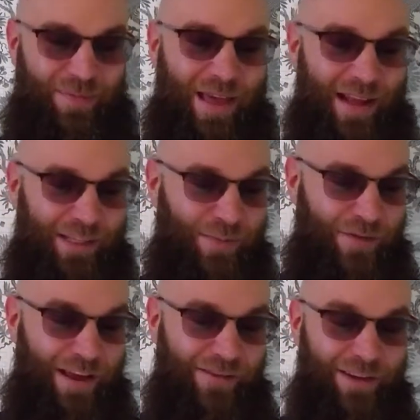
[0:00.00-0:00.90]
That's my
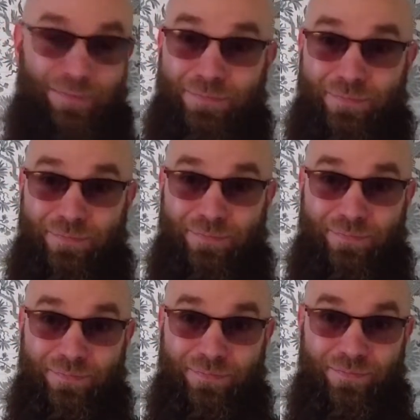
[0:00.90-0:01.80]
favorite.
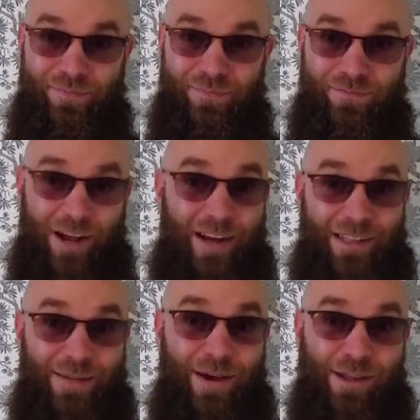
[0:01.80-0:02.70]
I
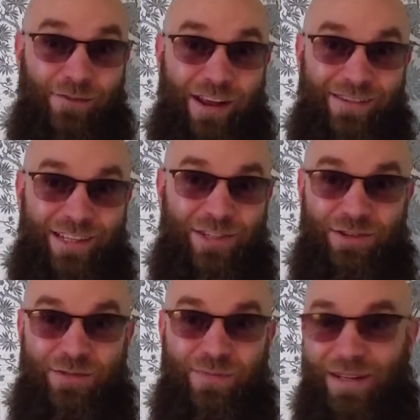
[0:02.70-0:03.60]
got some other favorites
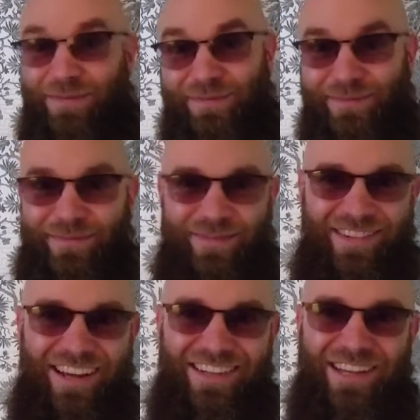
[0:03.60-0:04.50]
too, but
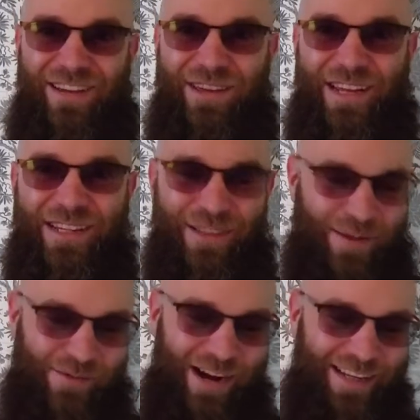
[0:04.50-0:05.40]
not delving into
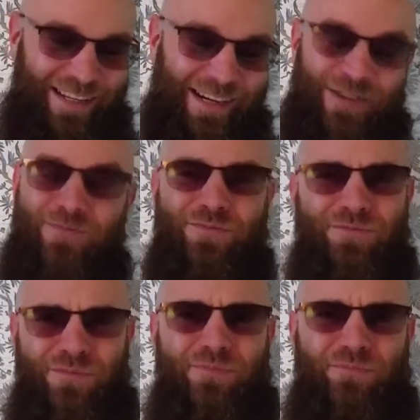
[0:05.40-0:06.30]
them right here.
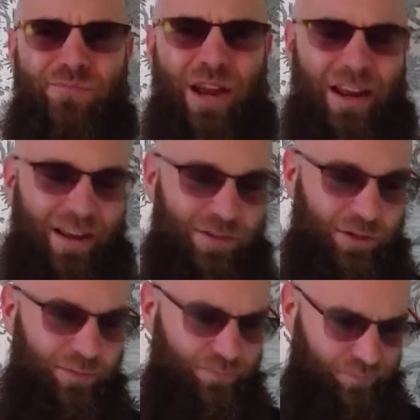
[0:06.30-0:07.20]
But I'd love
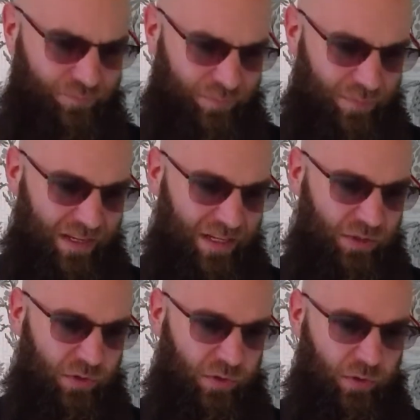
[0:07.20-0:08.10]
to.
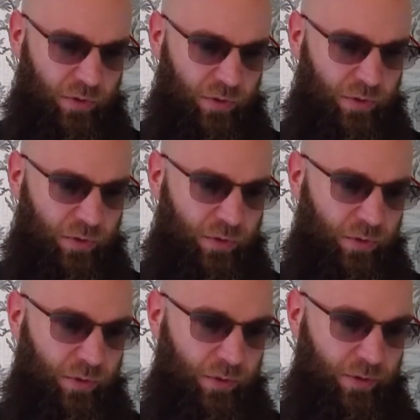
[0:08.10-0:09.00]

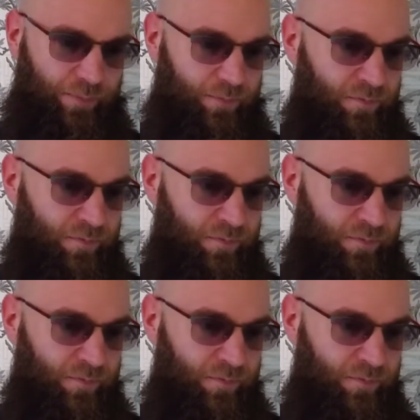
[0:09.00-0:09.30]
Sue!